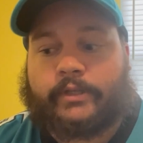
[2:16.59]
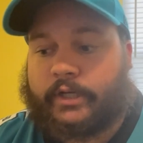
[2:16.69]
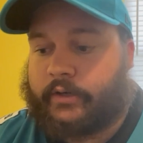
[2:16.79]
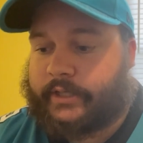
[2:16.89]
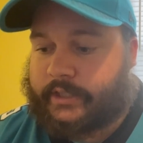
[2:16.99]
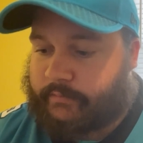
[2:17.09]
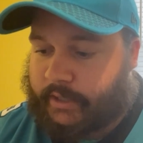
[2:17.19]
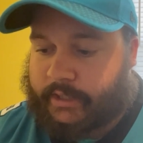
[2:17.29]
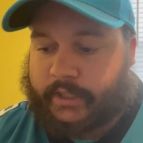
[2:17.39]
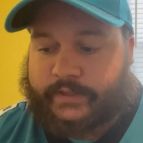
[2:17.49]
You know, like, he
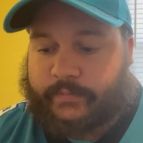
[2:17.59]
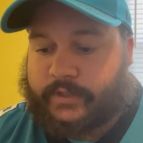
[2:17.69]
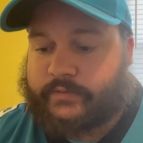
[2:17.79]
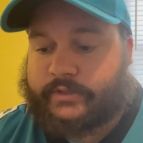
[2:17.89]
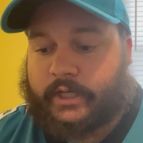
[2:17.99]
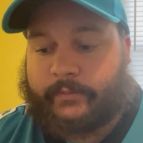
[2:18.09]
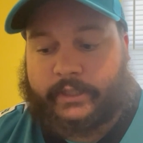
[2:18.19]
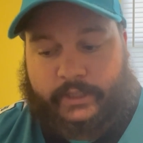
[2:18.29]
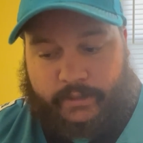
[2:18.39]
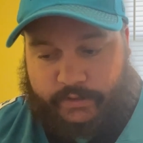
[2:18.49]
recognized the pressure was
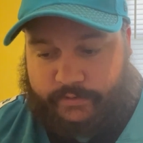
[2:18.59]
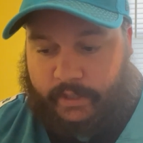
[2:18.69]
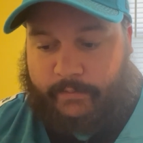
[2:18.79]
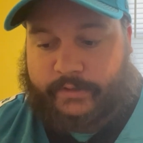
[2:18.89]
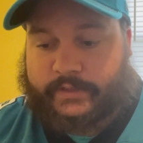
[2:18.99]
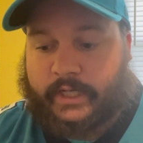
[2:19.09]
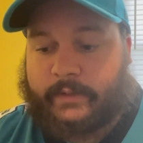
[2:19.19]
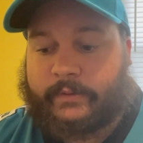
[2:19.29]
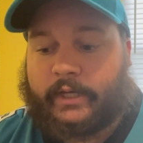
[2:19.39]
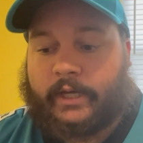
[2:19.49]
coming, and he was able to
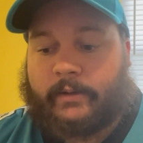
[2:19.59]
escape.